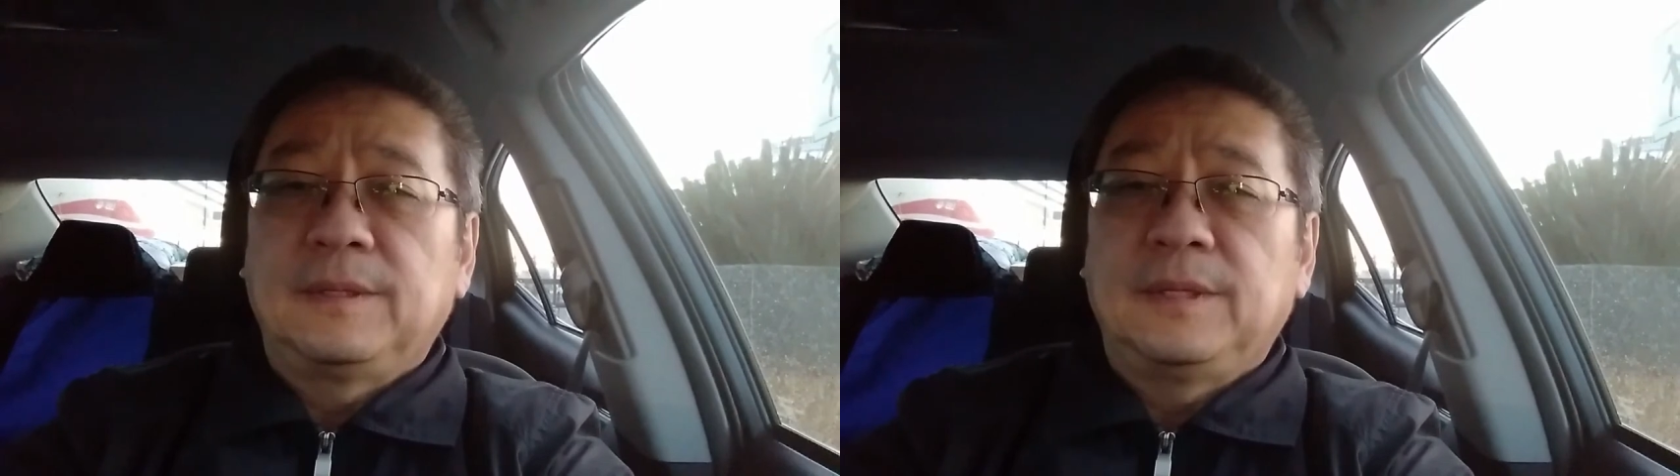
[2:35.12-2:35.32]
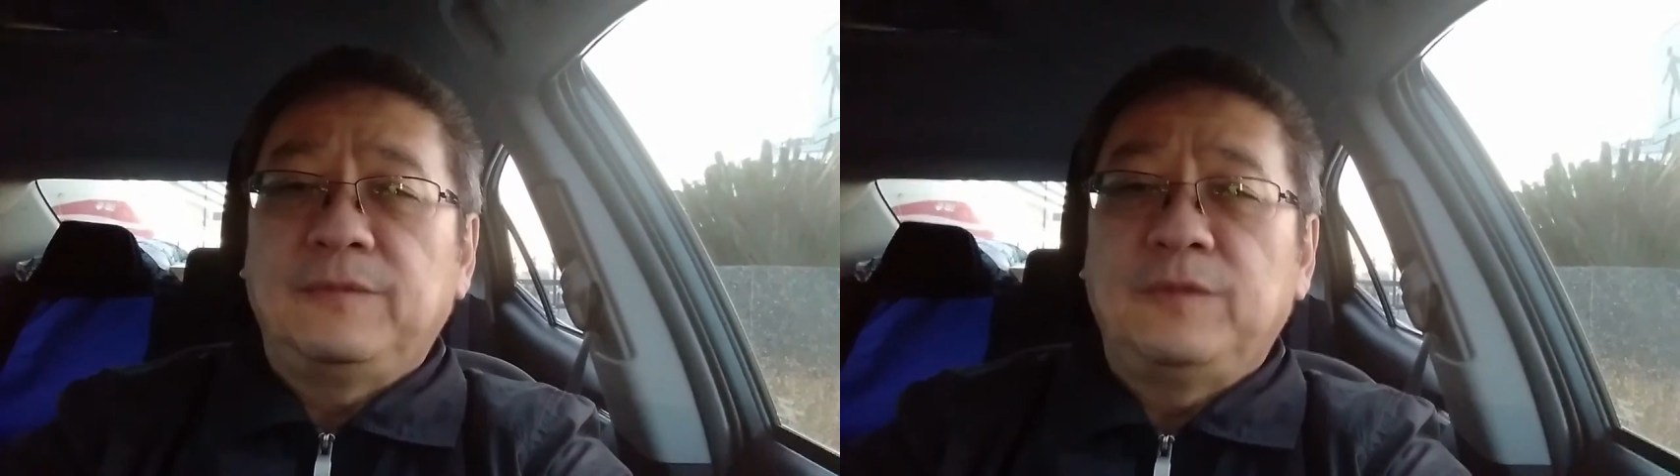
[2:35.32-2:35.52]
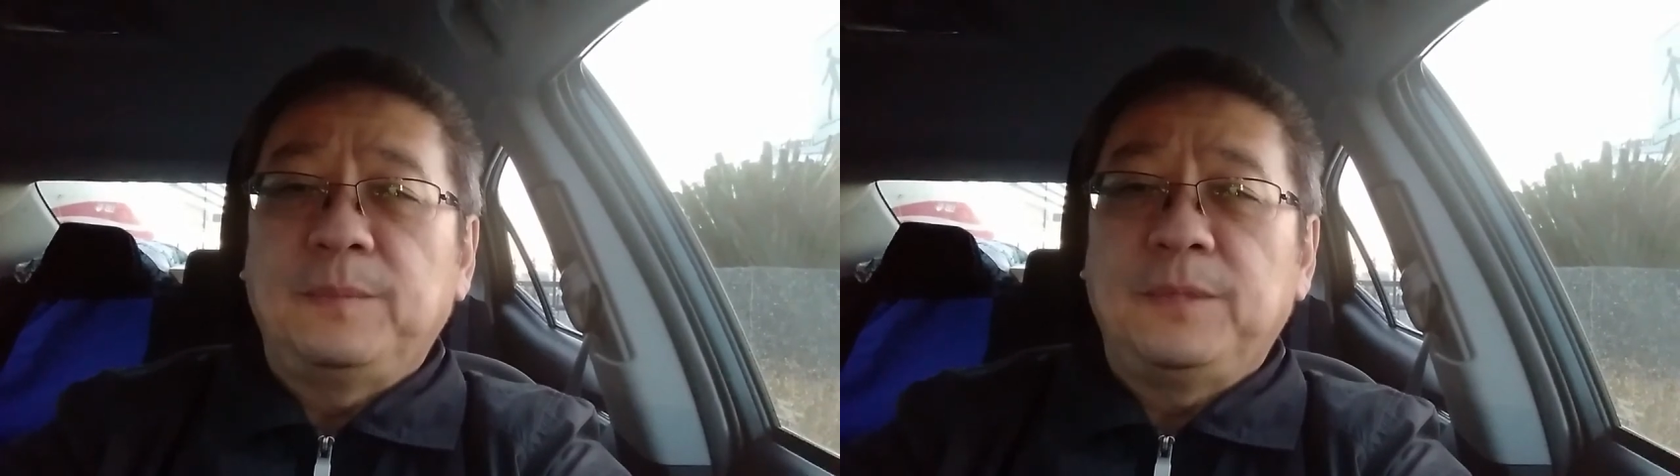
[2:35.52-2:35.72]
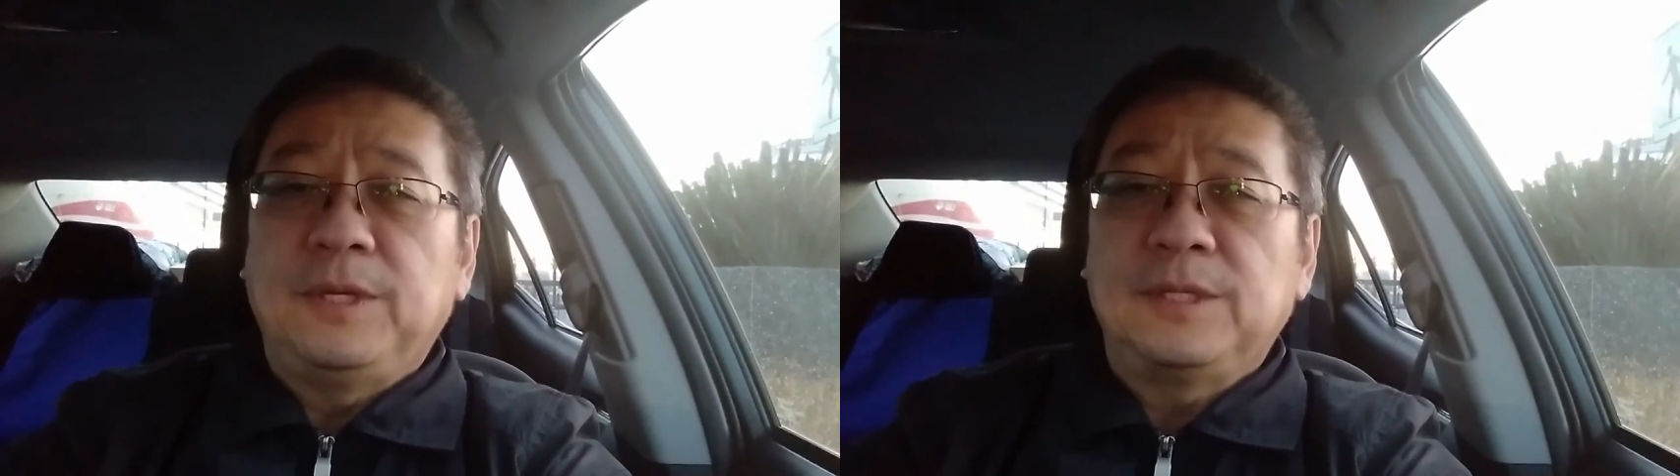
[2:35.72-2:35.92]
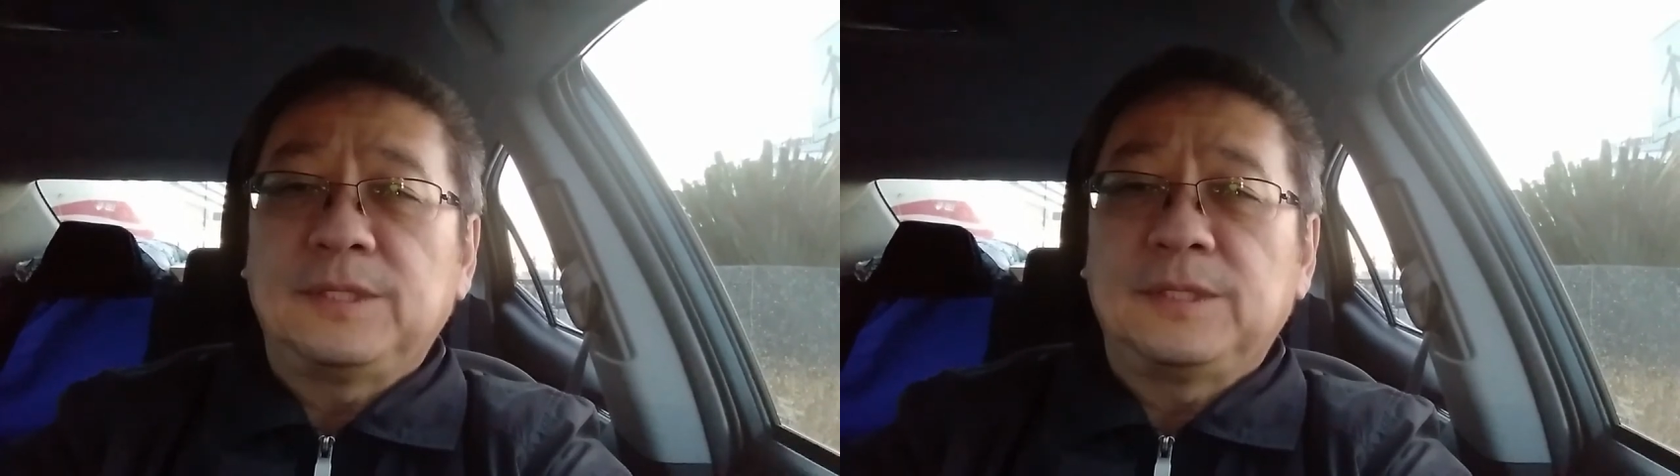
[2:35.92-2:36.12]
Give them
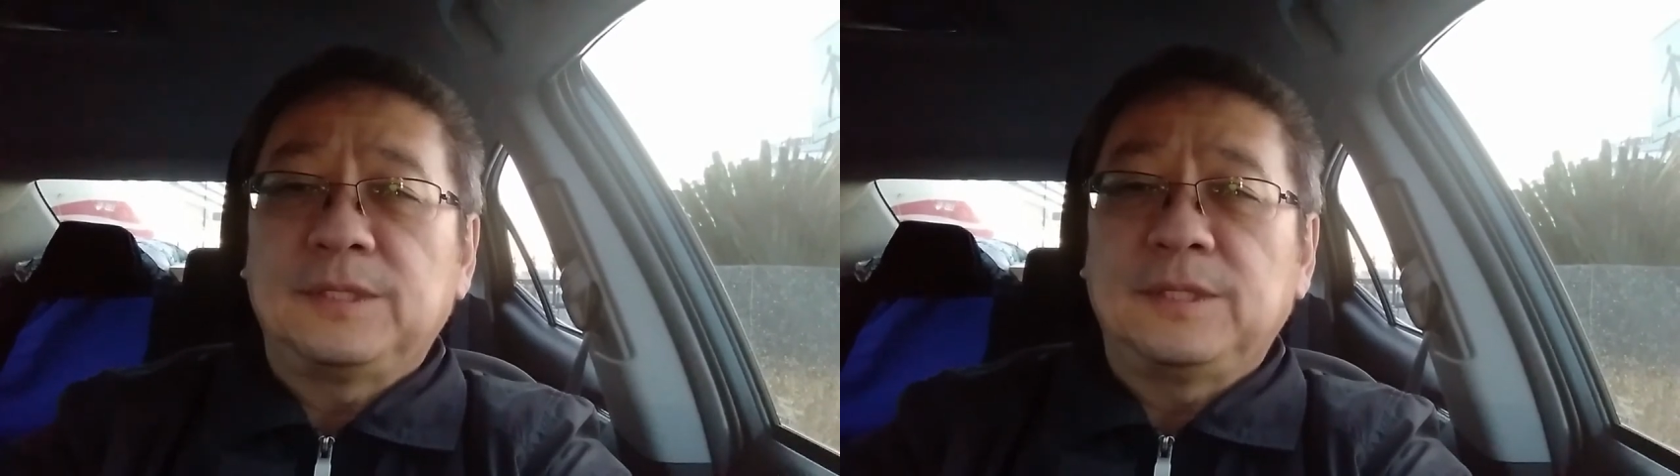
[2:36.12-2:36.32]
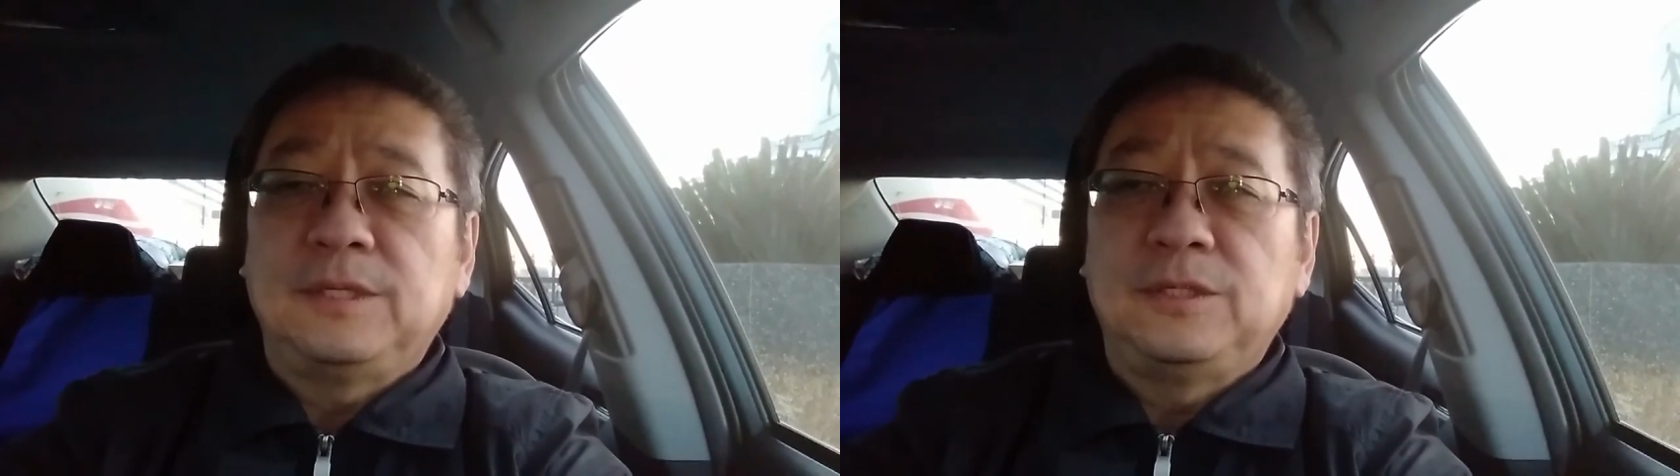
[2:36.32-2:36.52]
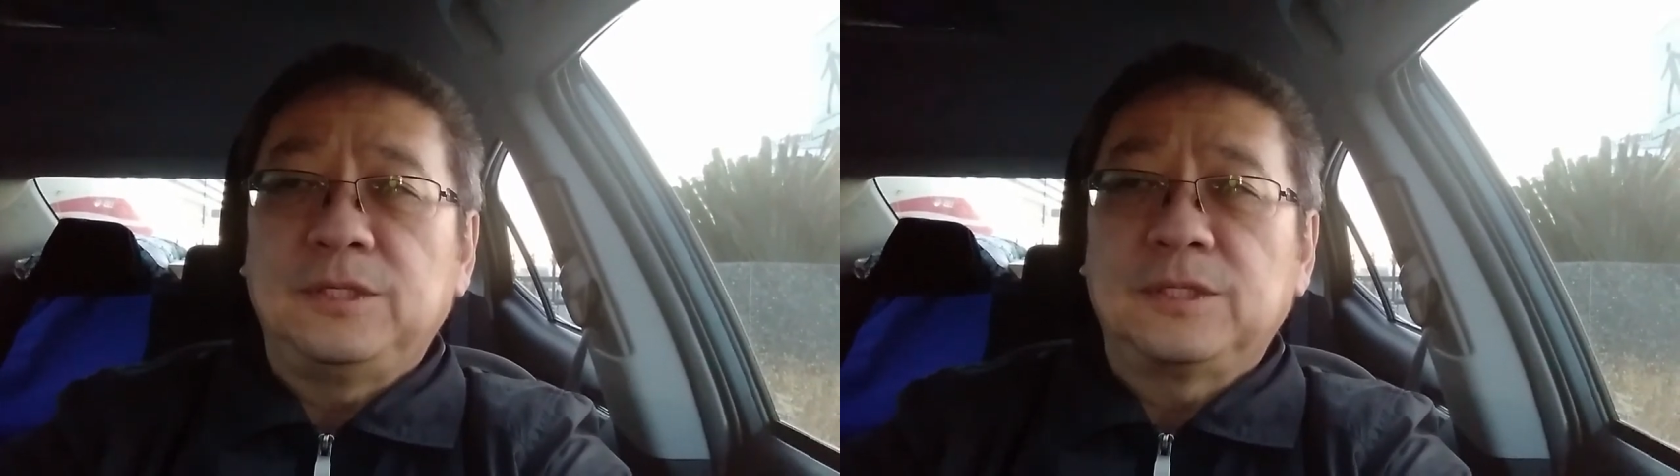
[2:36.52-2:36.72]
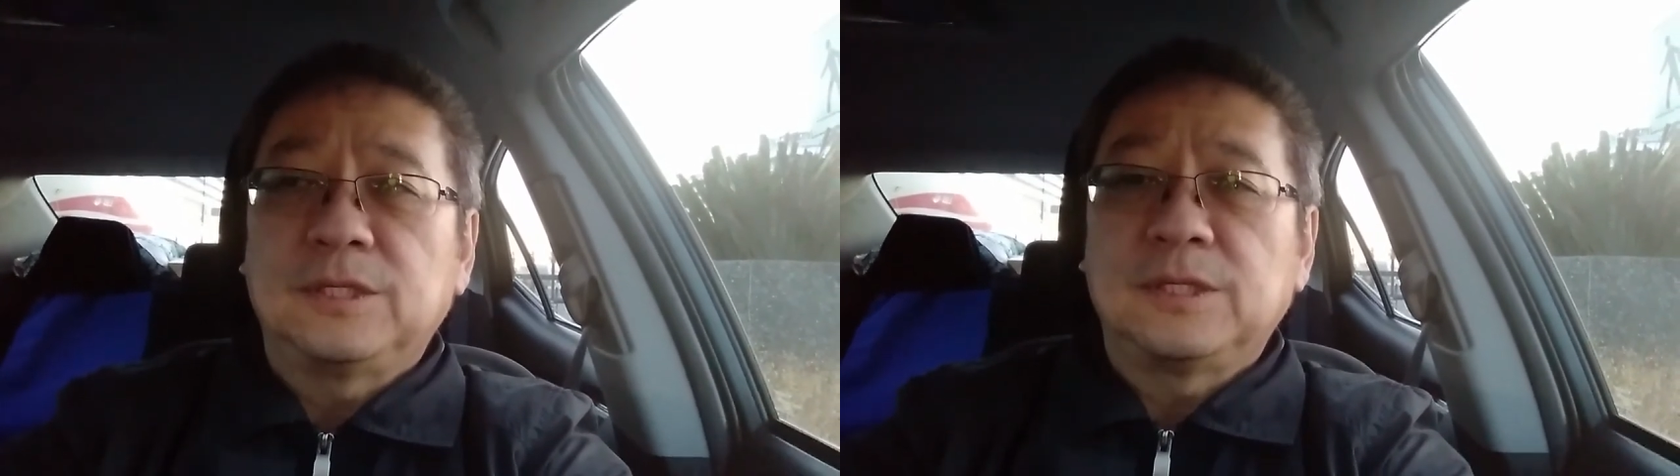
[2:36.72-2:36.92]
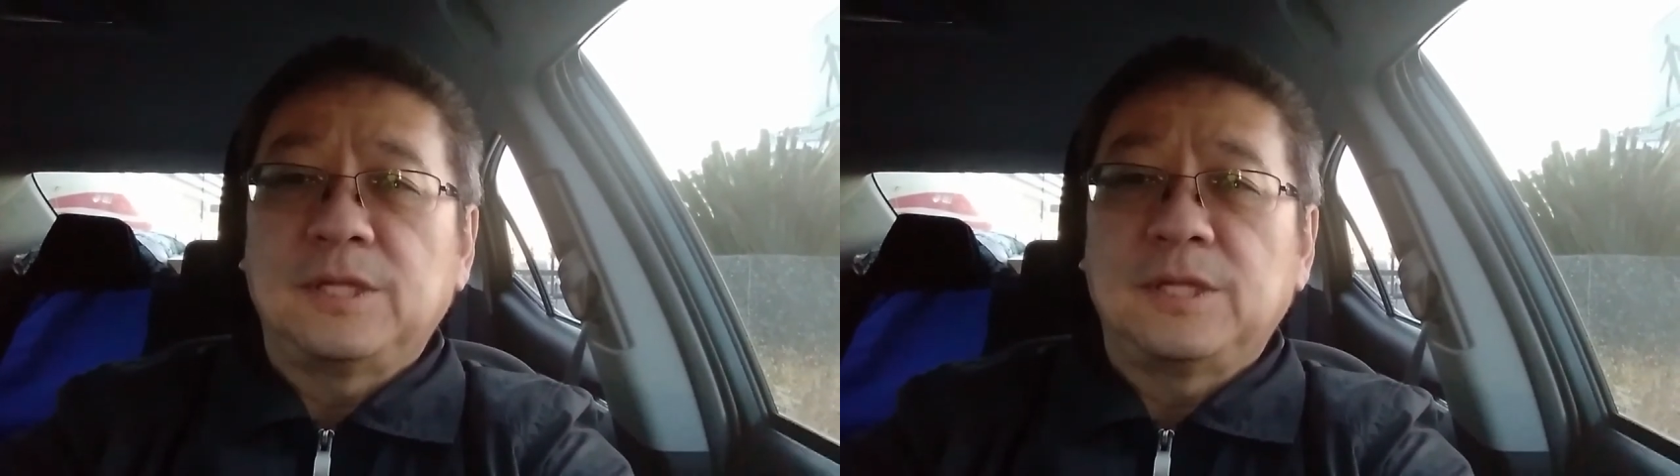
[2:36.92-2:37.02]
peace in Jesus'